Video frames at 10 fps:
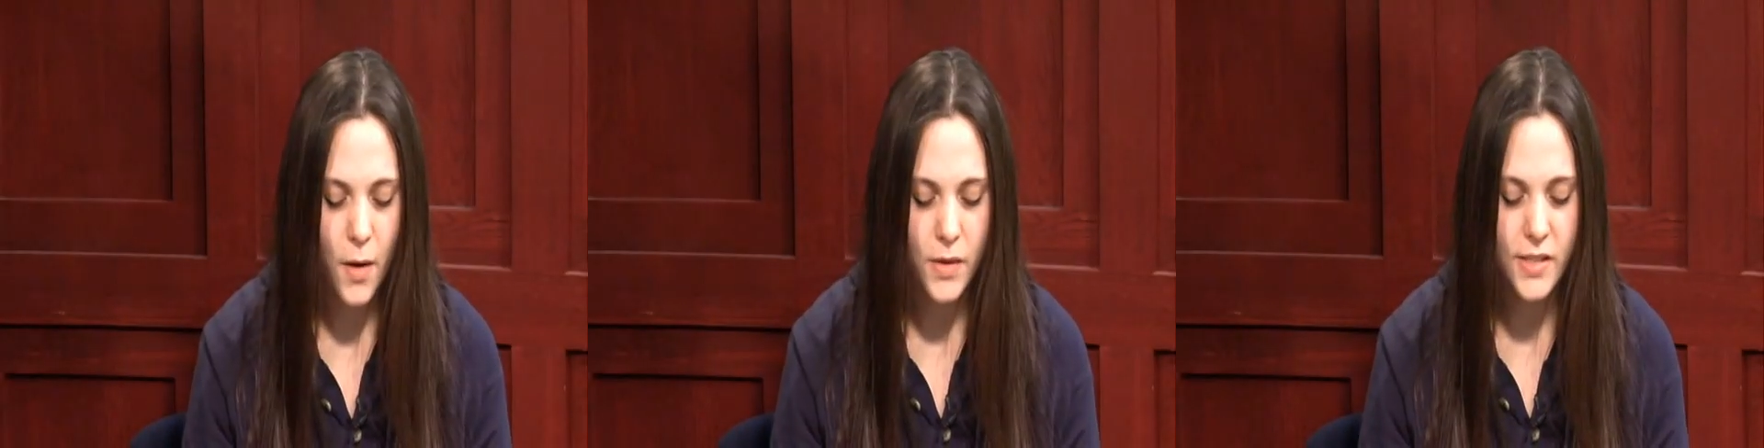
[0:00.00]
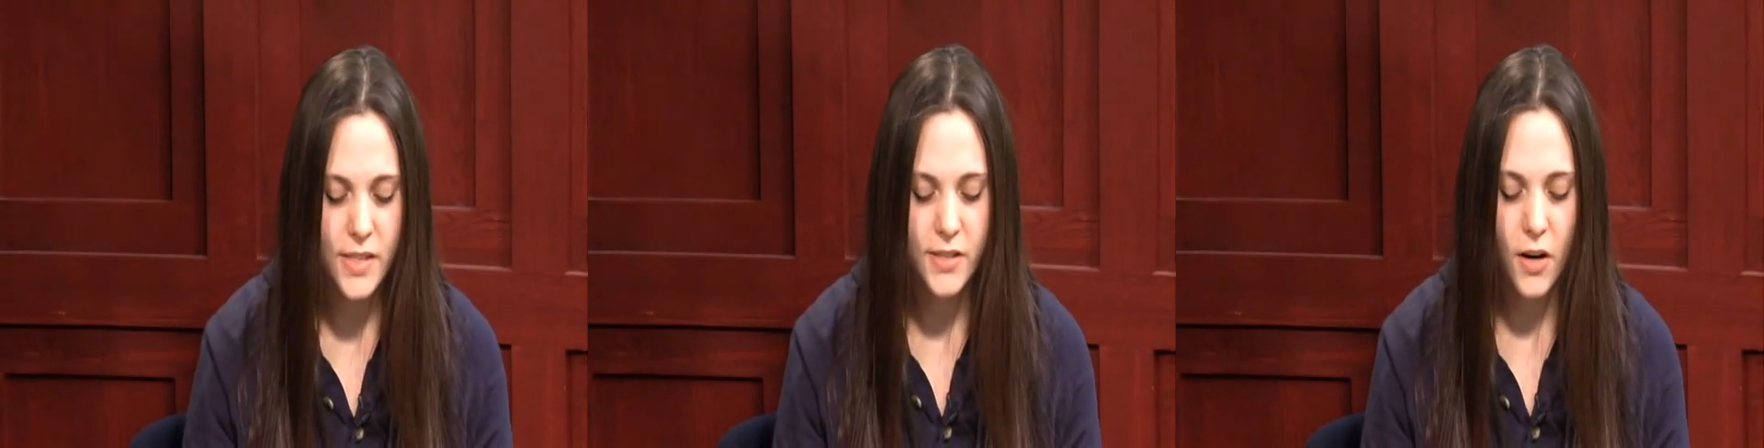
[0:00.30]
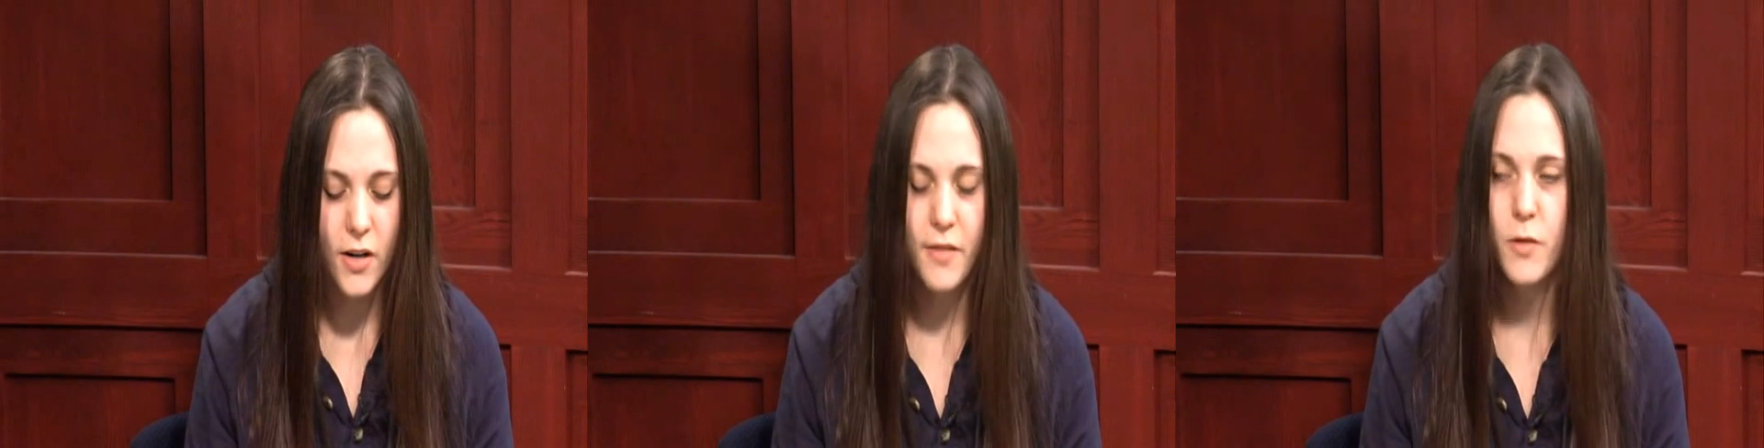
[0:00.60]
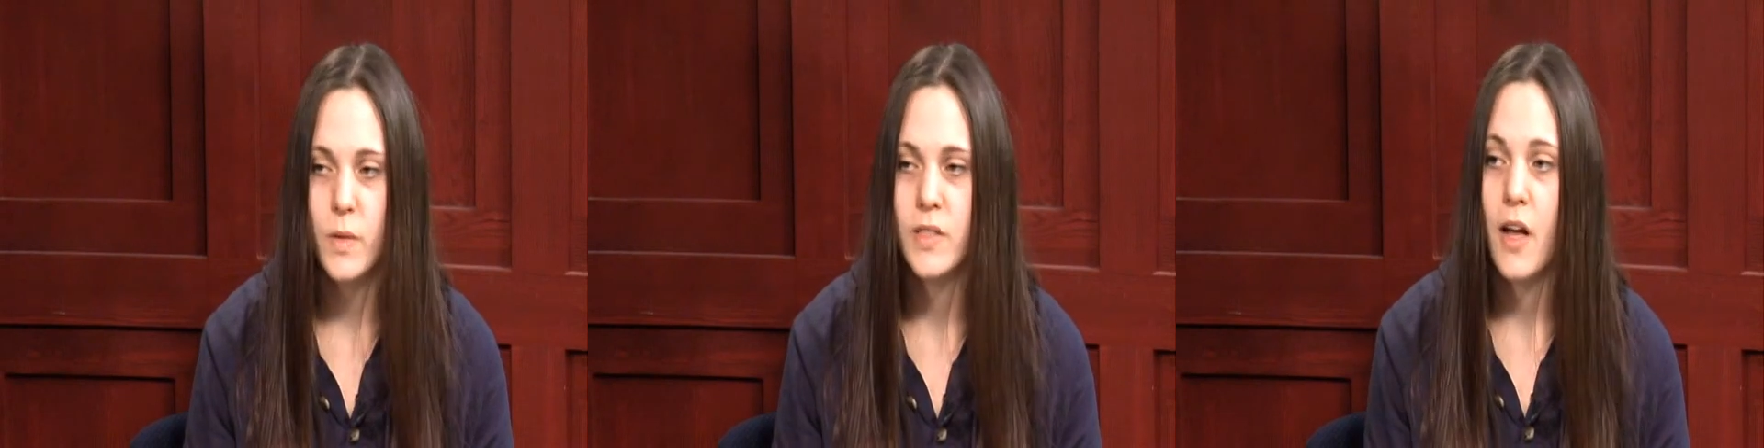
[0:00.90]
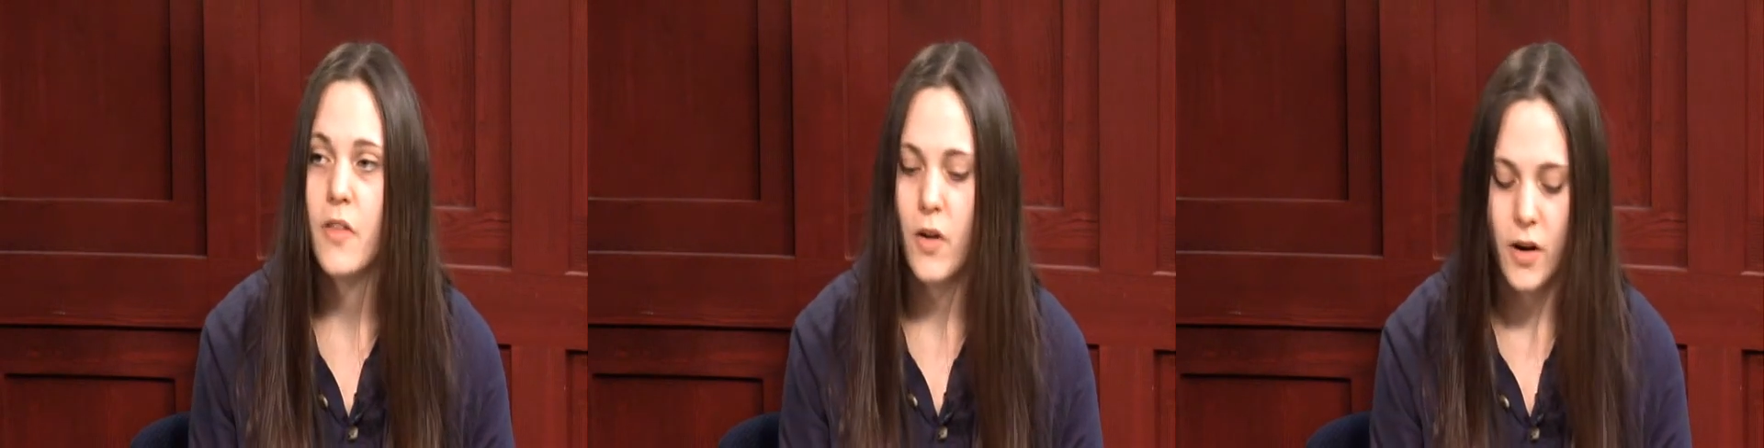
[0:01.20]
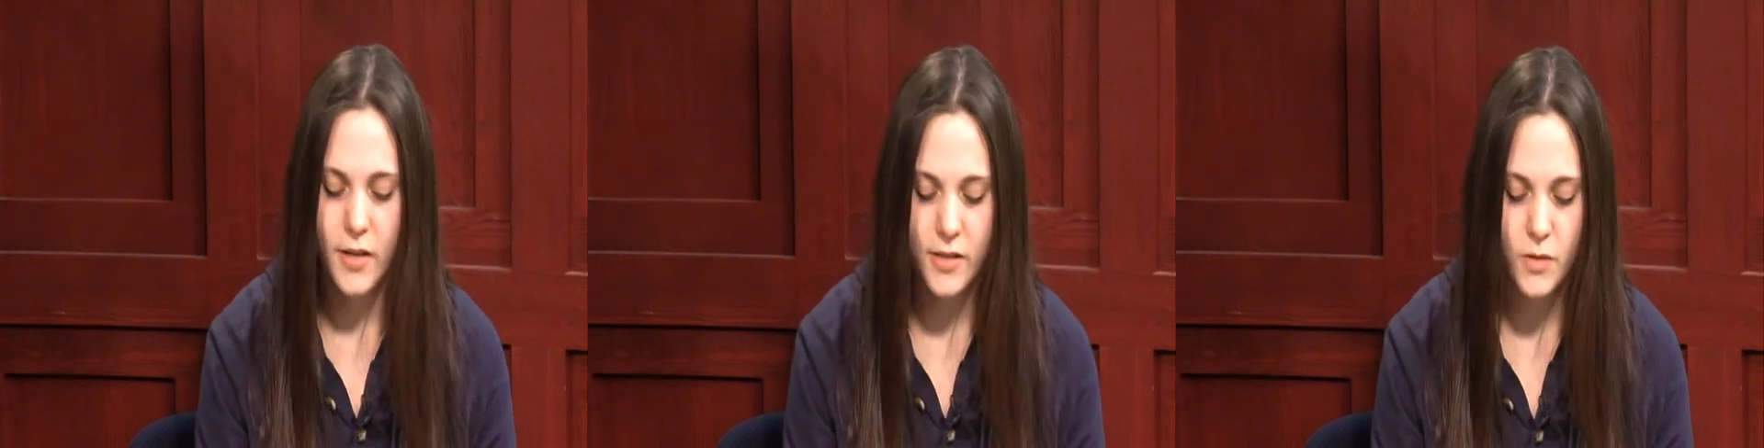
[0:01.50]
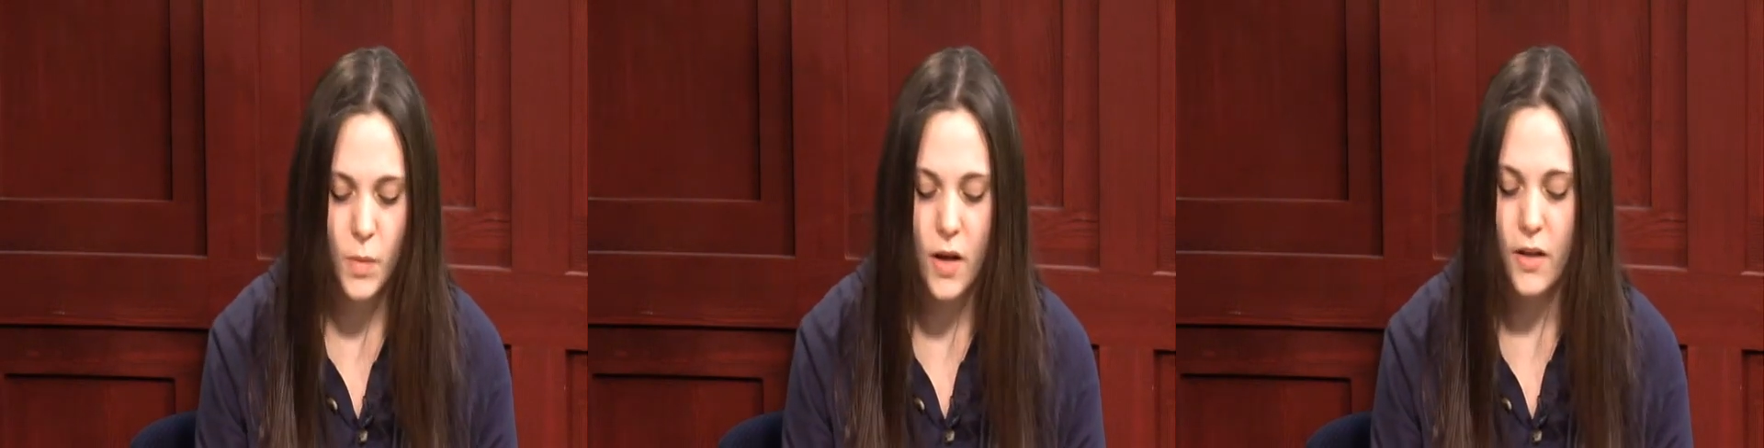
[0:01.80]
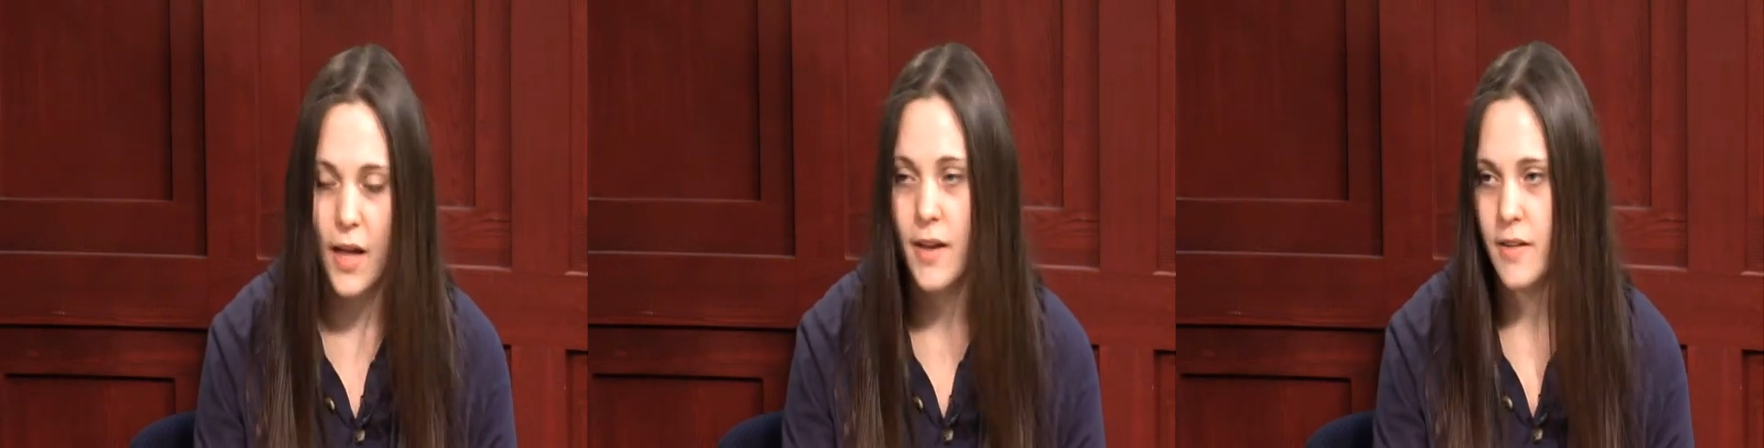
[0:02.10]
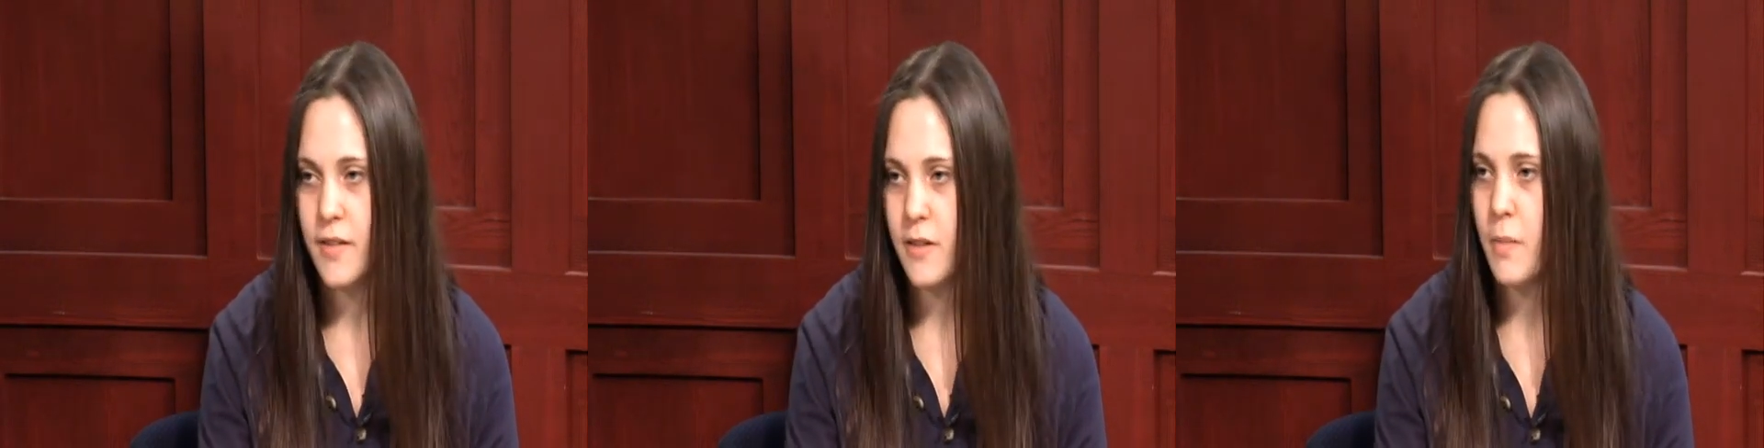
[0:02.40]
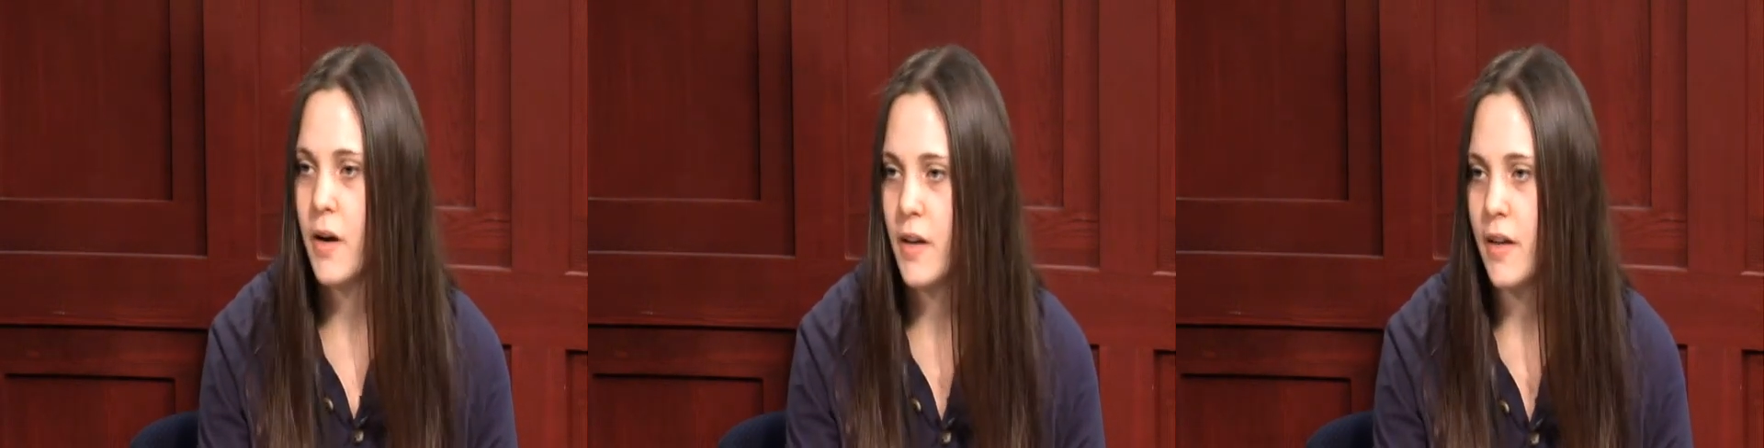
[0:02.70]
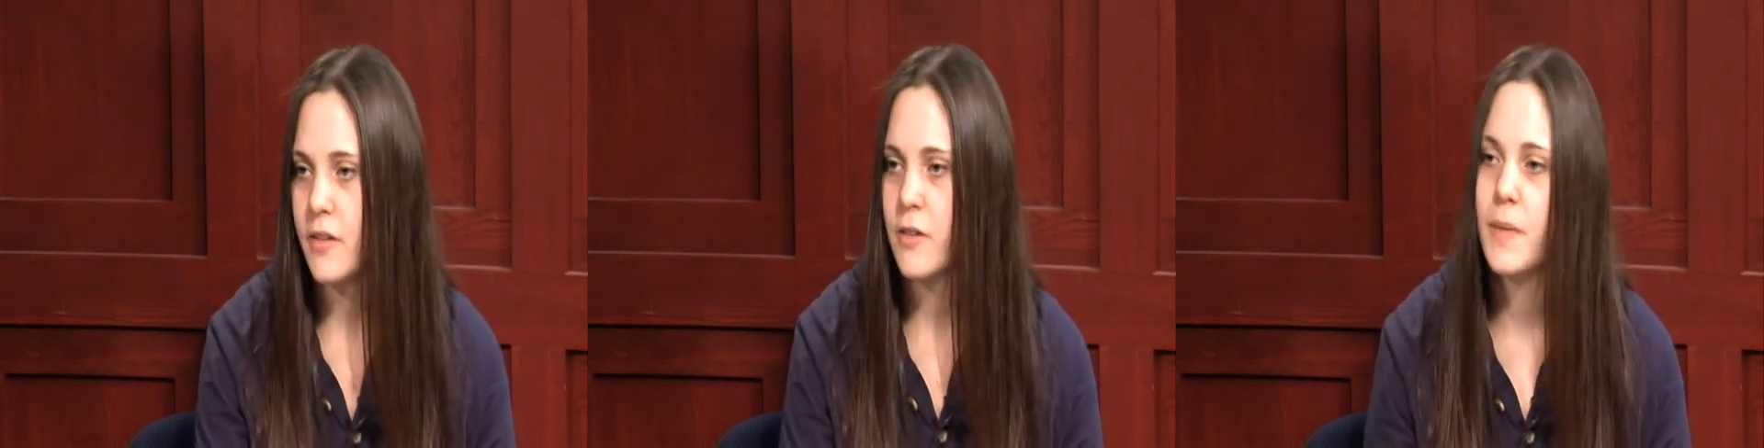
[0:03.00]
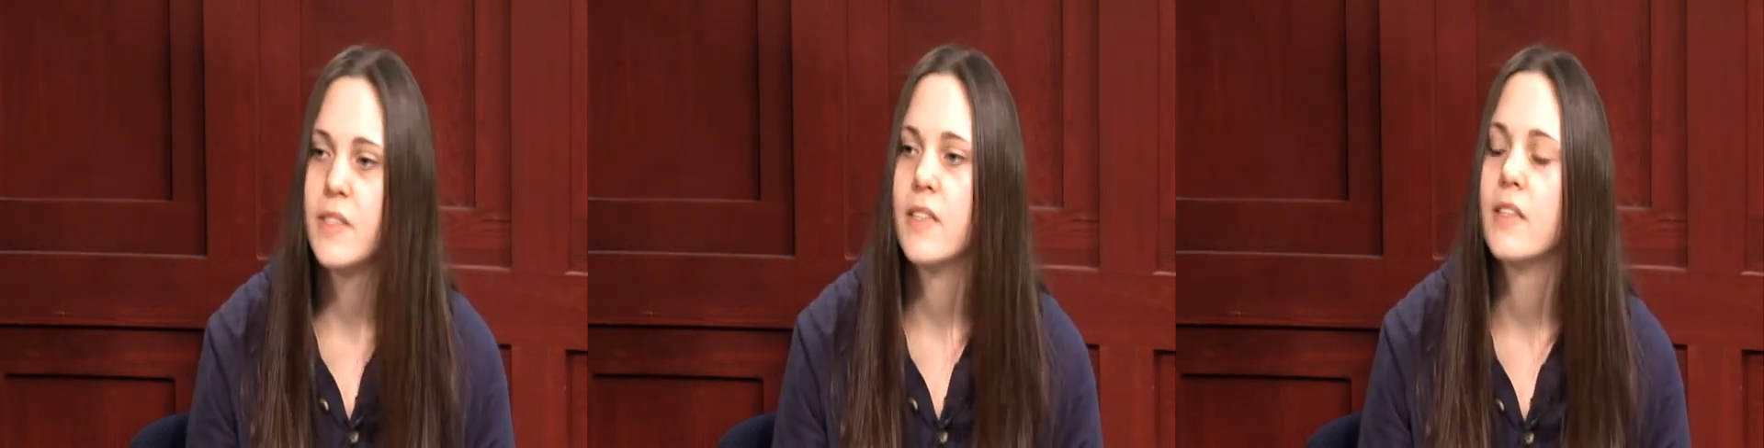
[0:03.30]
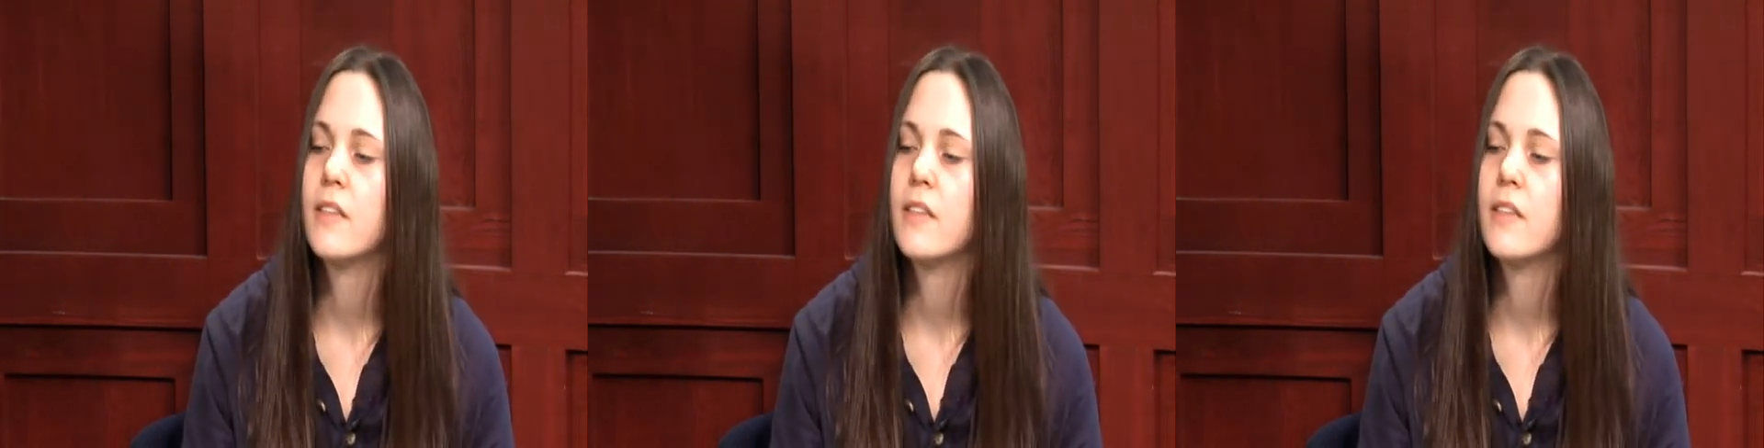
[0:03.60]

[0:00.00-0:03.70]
has his art influenced other artists as well and this market, as you're mentioning?